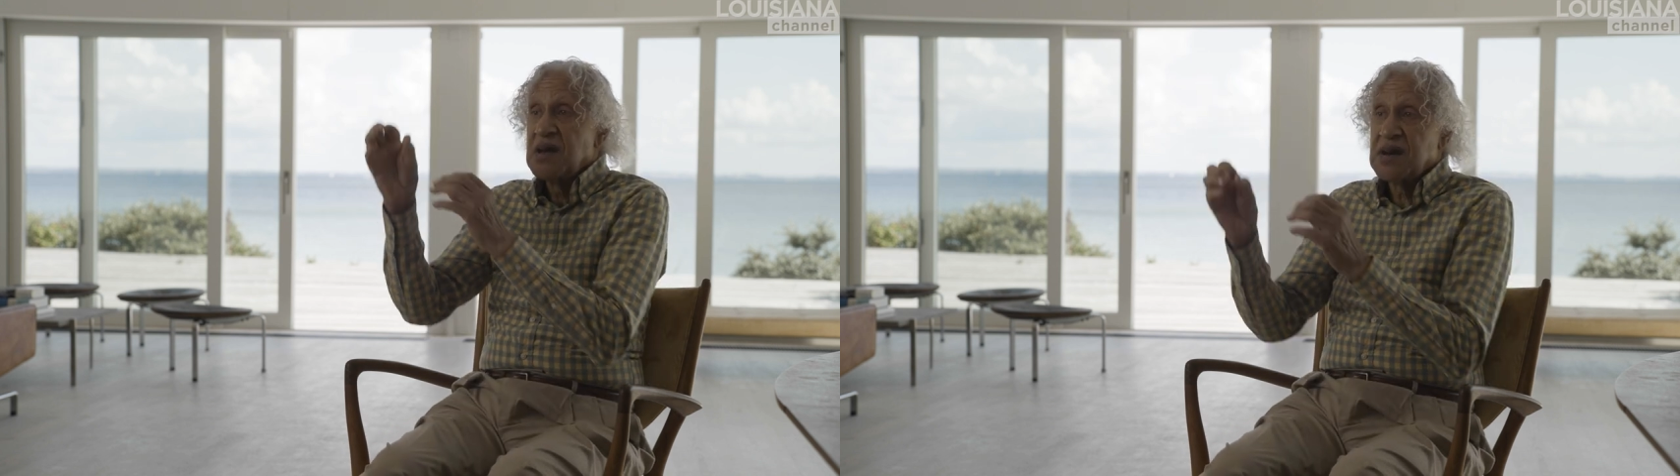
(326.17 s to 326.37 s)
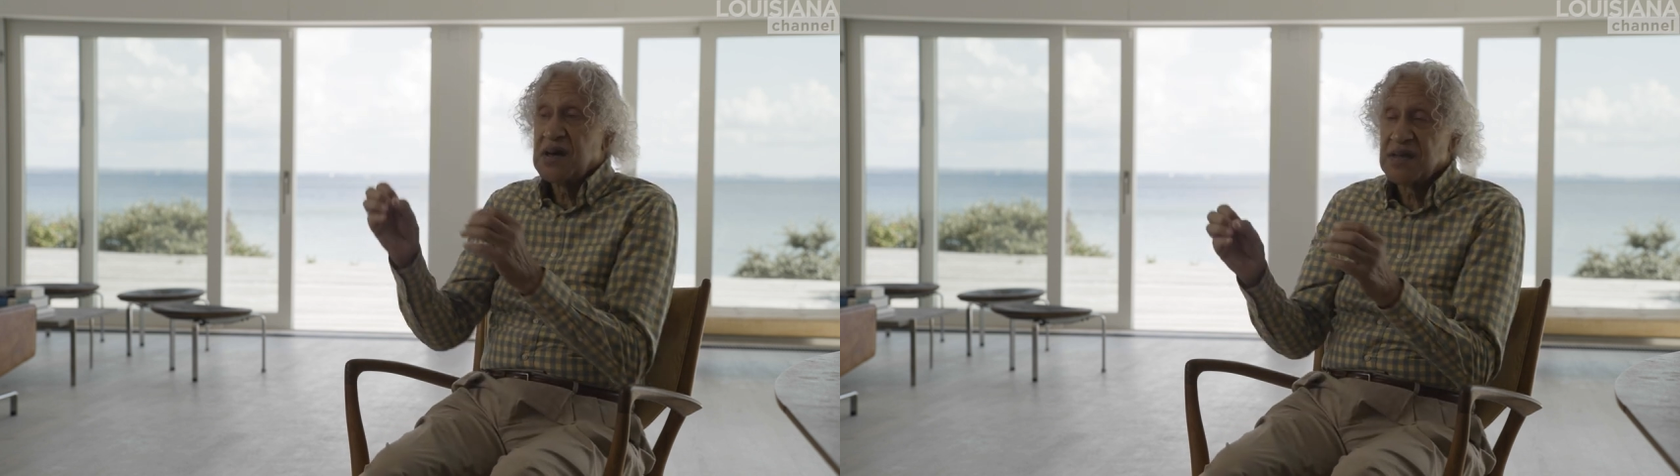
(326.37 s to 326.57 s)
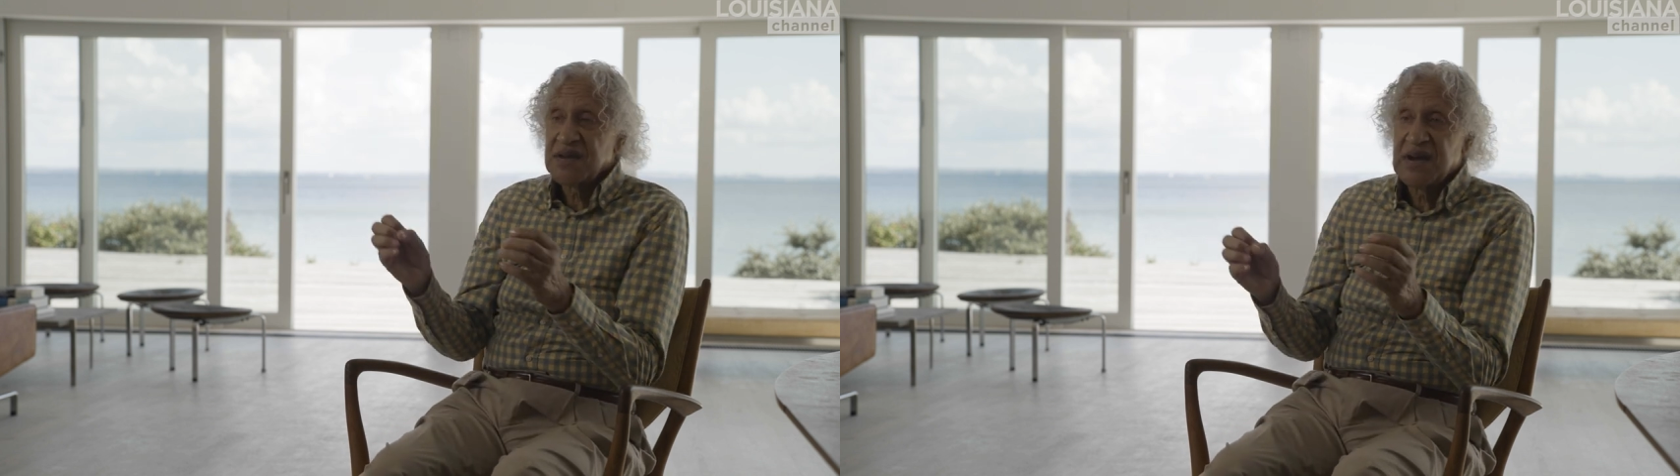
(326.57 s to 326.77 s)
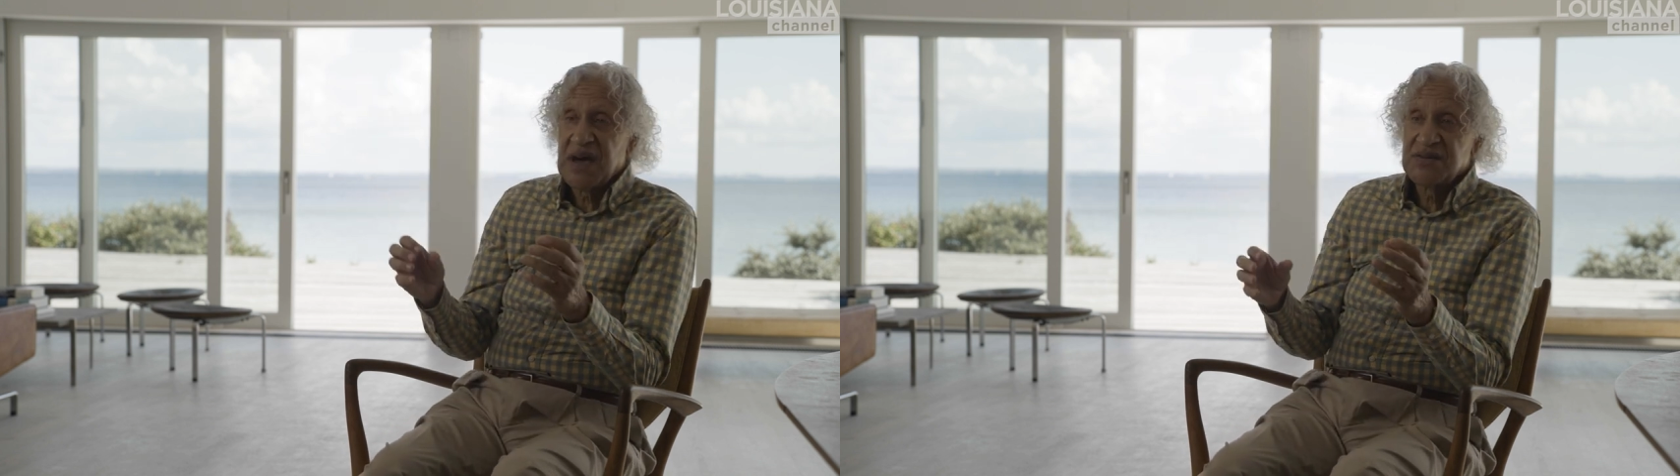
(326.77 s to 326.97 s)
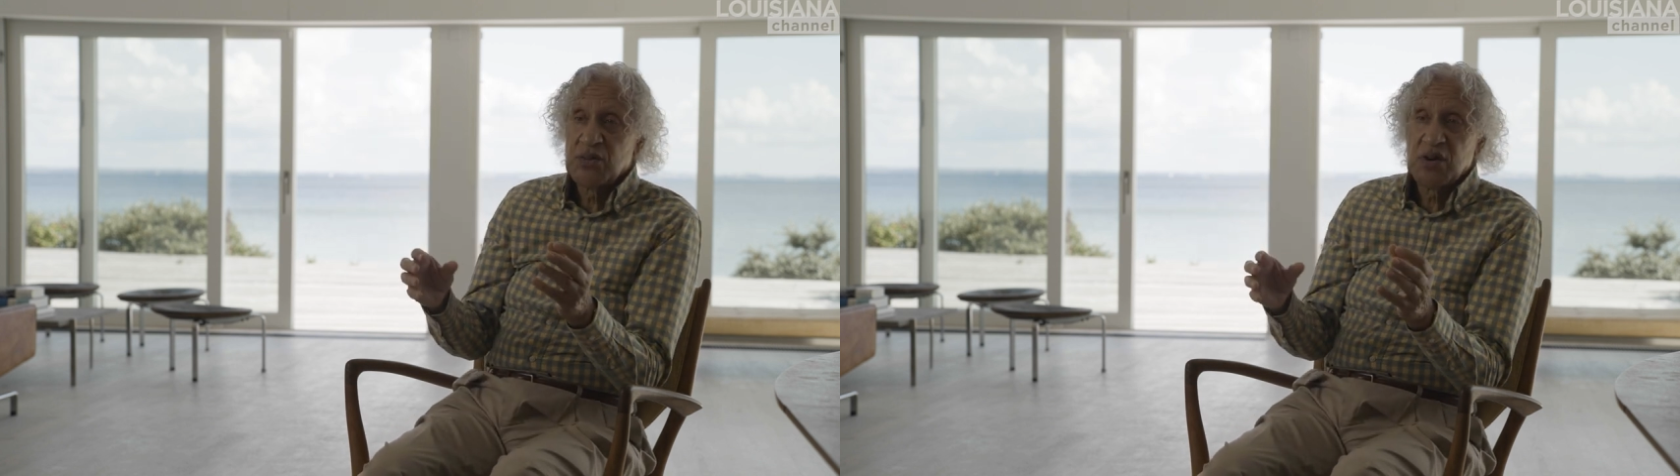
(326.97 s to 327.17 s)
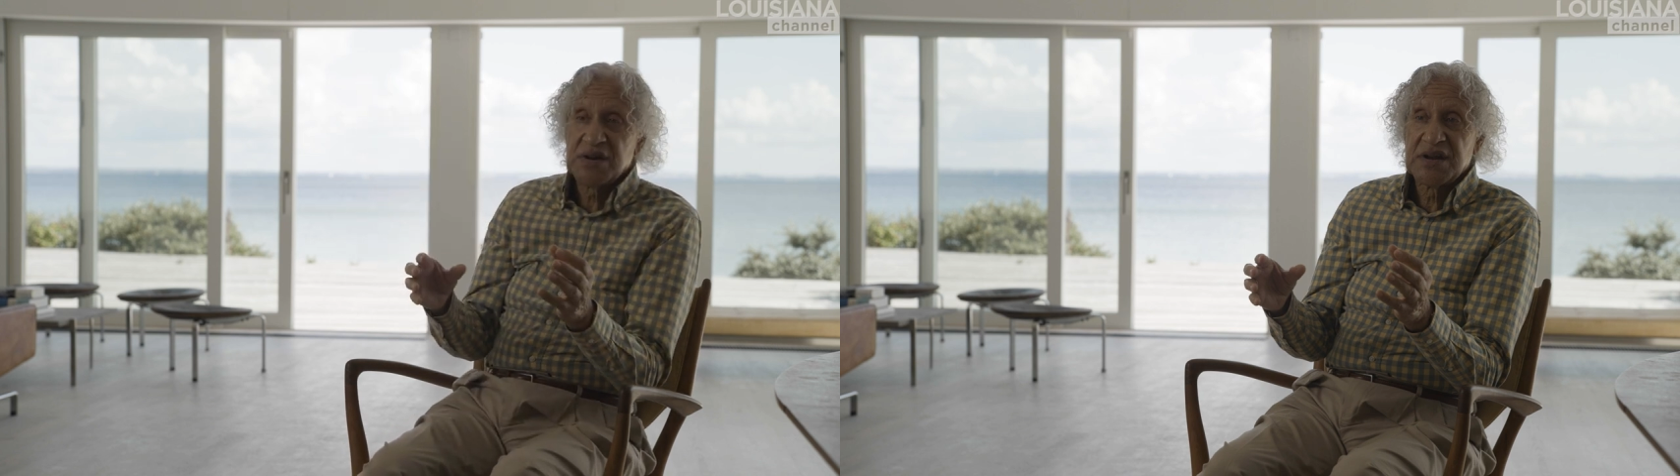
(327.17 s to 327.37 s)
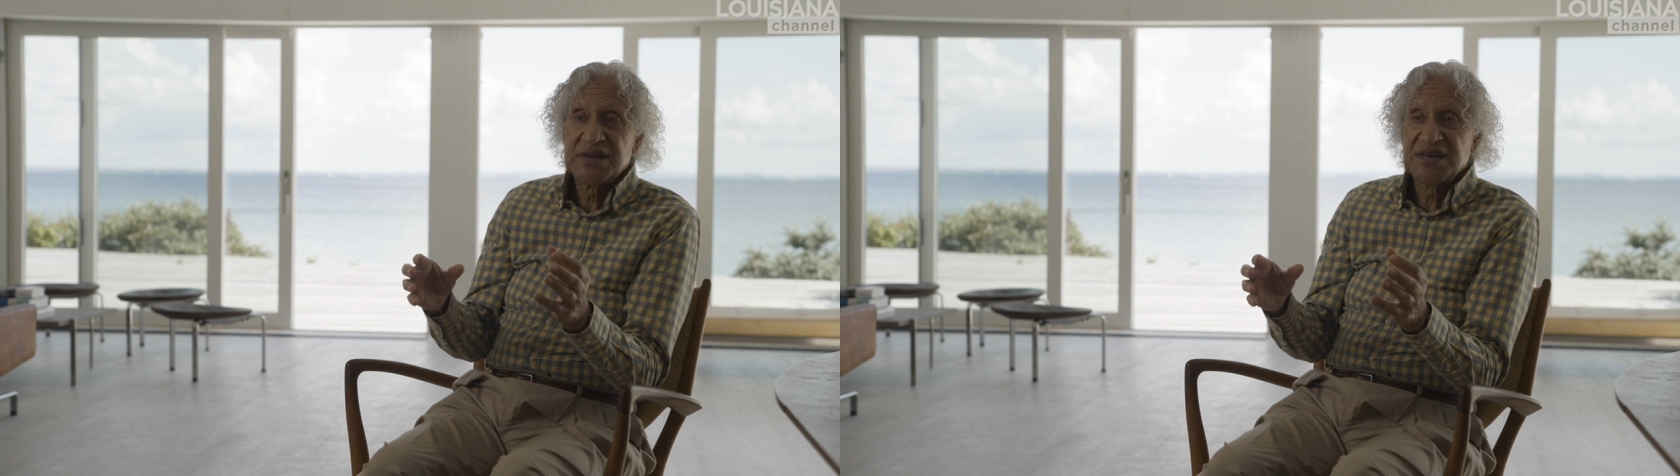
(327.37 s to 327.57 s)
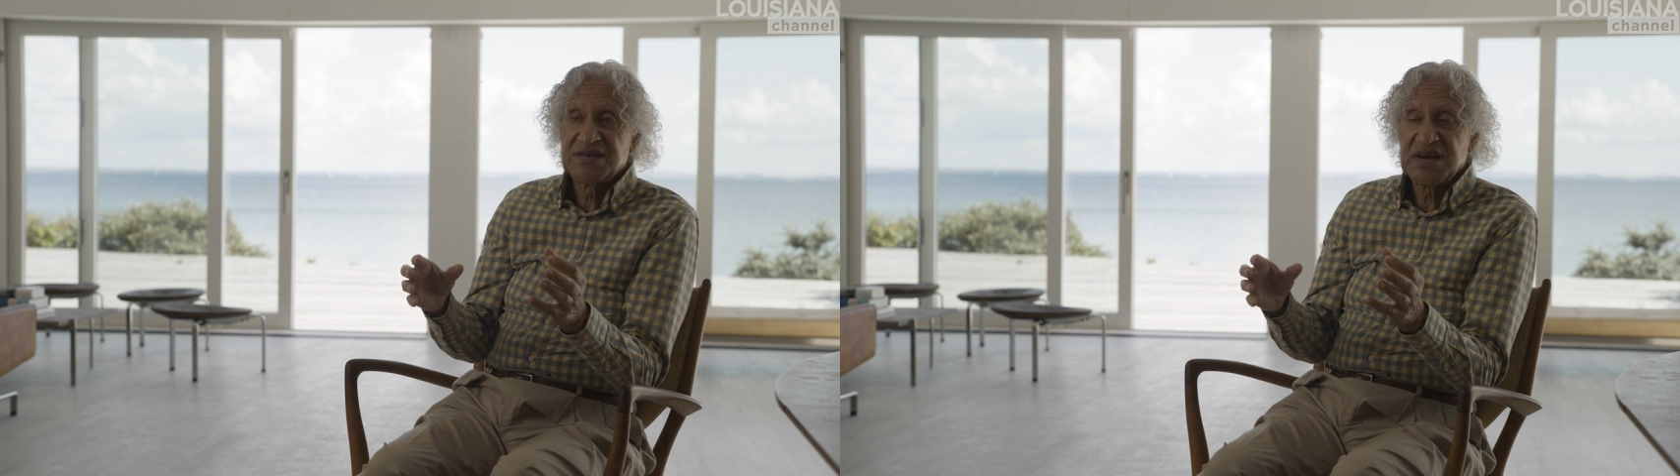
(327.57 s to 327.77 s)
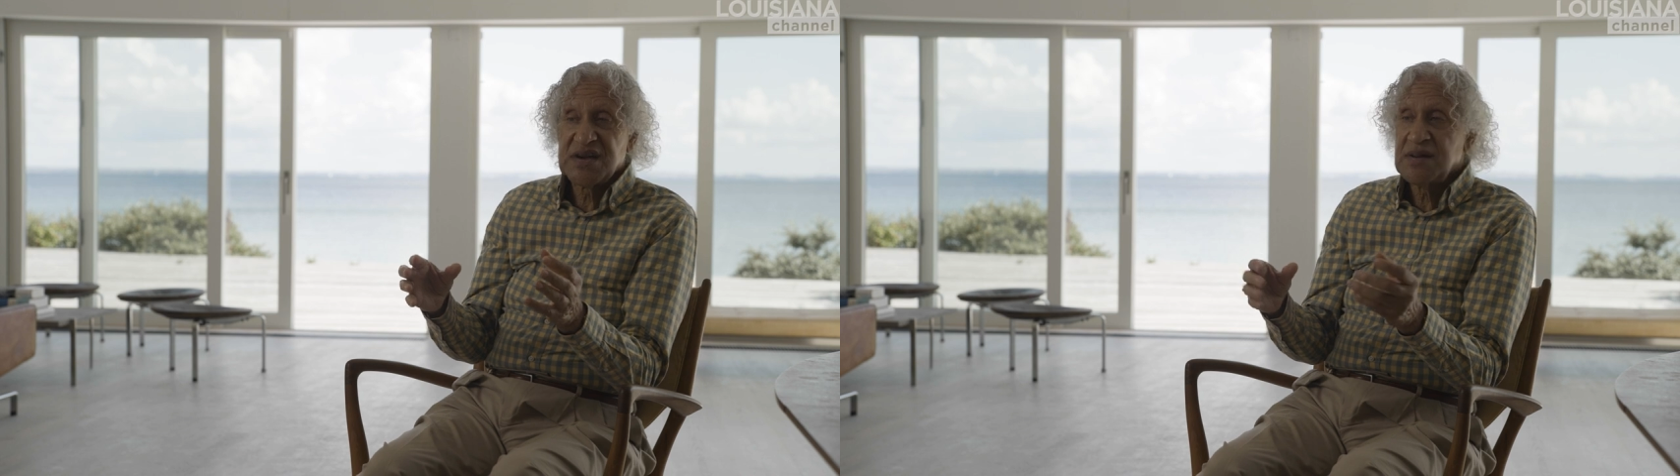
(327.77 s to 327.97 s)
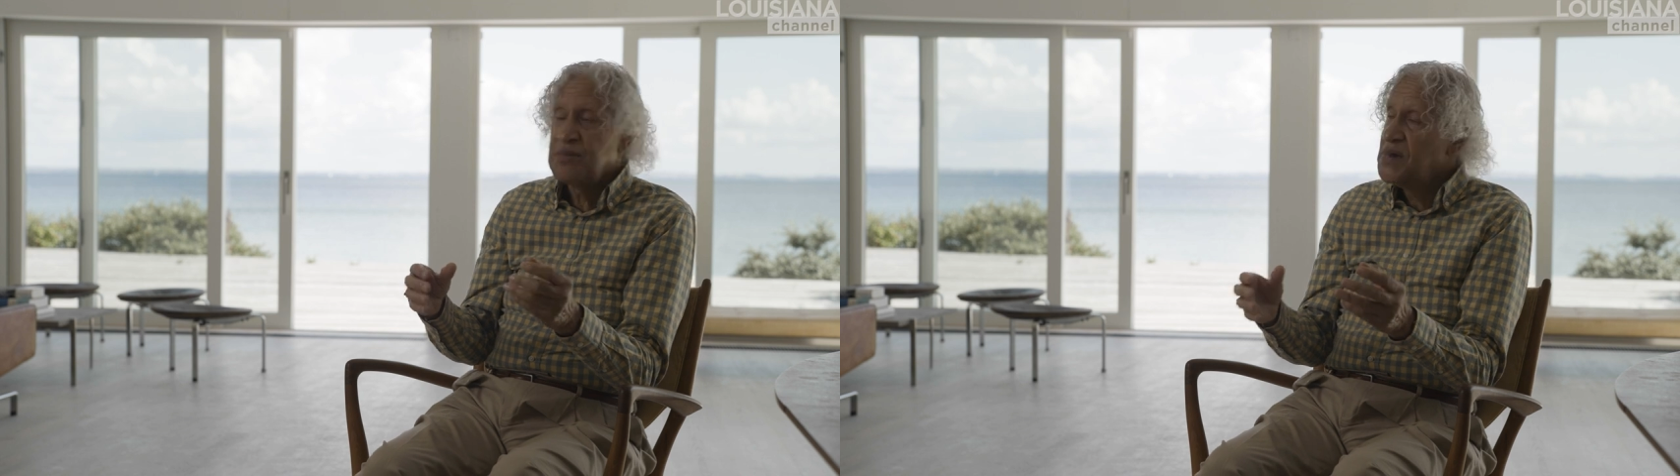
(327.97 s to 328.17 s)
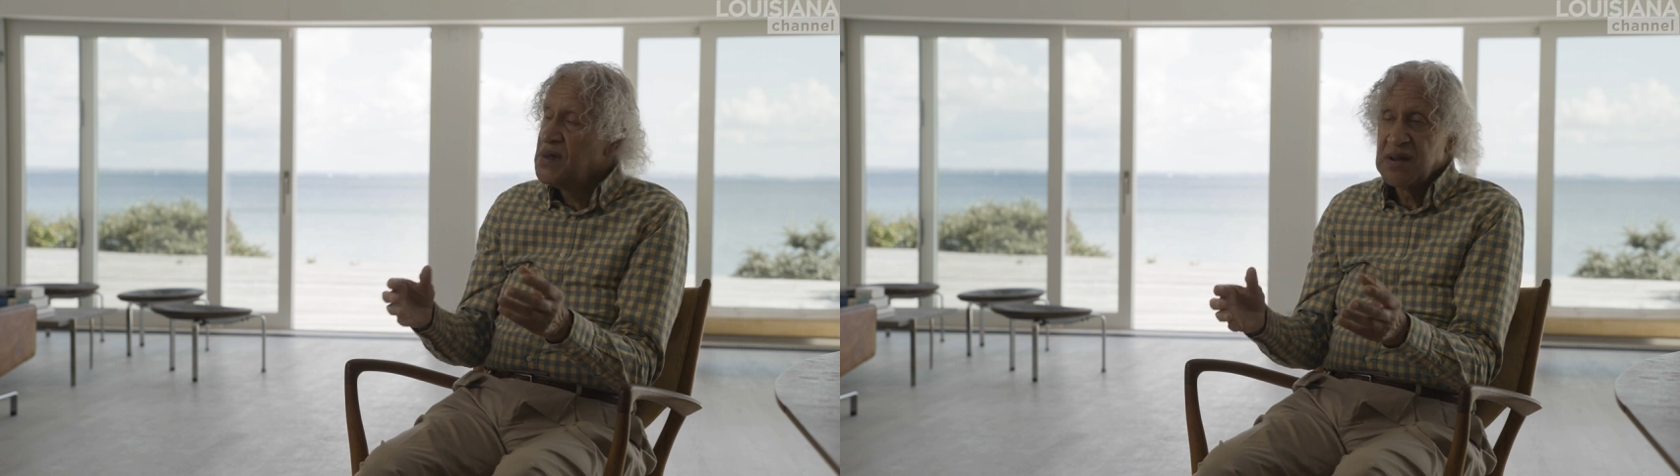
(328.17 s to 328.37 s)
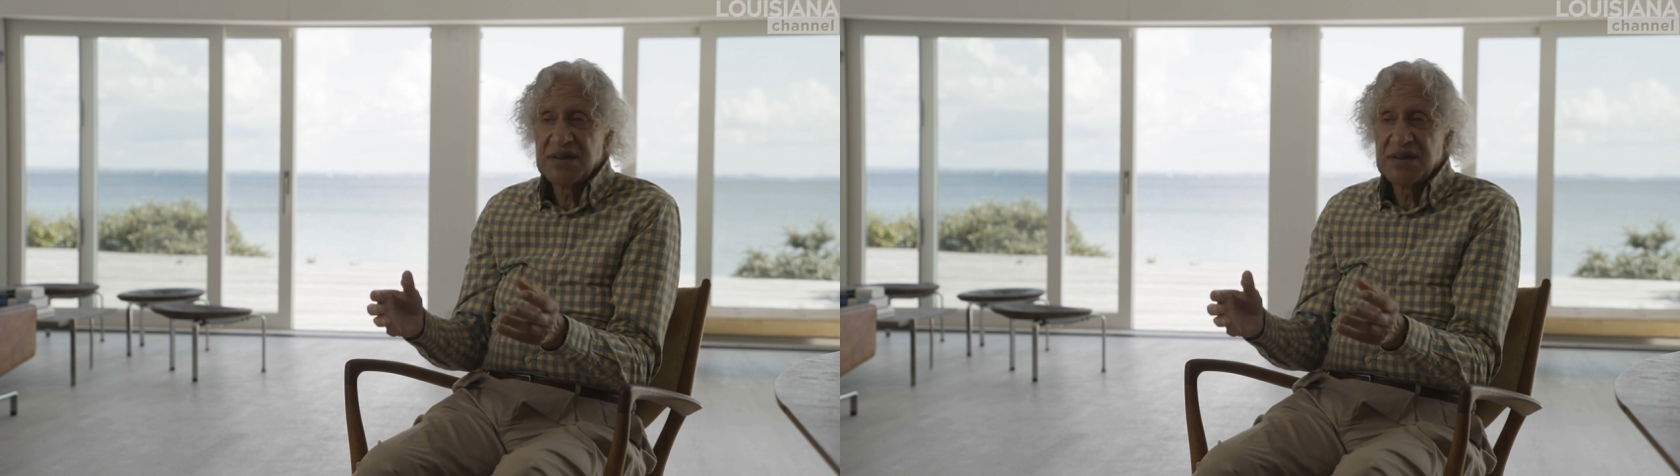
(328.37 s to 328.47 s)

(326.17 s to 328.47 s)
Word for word: and the other guys are working as a team,